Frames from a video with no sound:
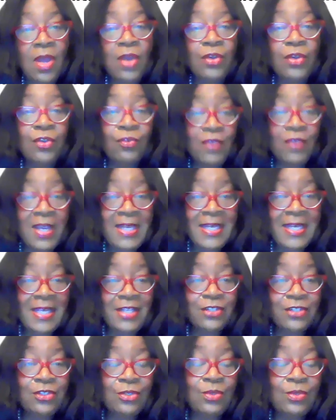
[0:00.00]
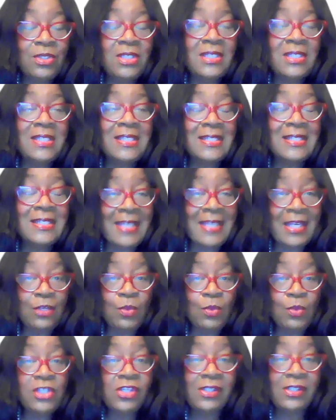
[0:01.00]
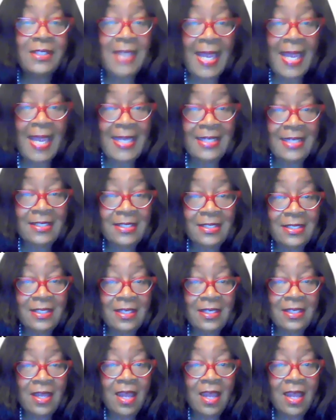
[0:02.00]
Greetings to the distinguished dais,